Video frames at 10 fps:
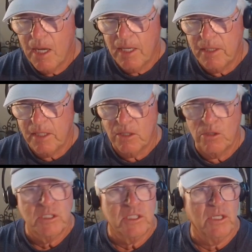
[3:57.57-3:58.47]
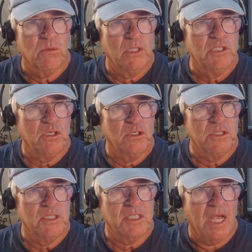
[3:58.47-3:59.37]
And then there's the original
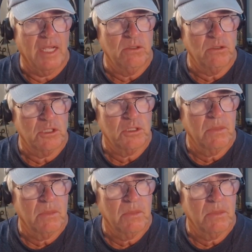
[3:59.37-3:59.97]
designers.